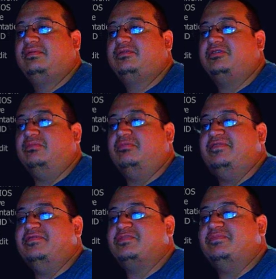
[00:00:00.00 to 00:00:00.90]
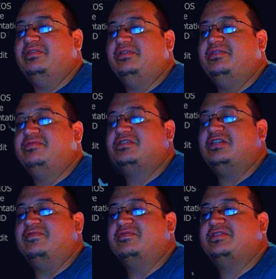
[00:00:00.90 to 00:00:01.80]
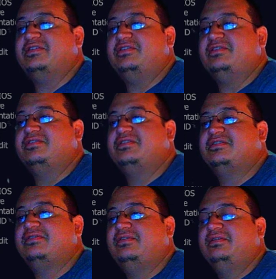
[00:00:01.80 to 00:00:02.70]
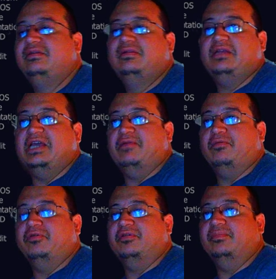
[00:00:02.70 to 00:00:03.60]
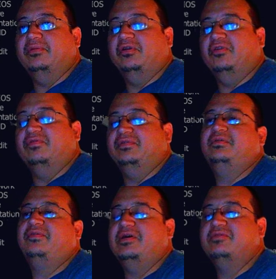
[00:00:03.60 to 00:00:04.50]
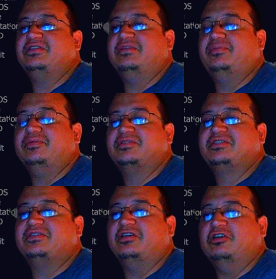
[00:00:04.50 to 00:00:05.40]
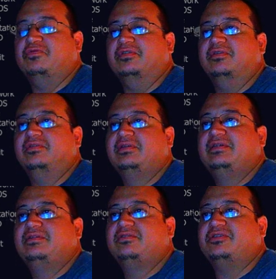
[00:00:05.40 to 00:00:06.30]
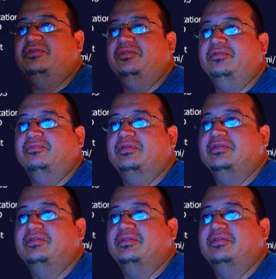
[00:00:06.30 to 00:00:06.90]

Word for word: Turn previous menu, save your settings, and we want to move uh, those inputs over to uh,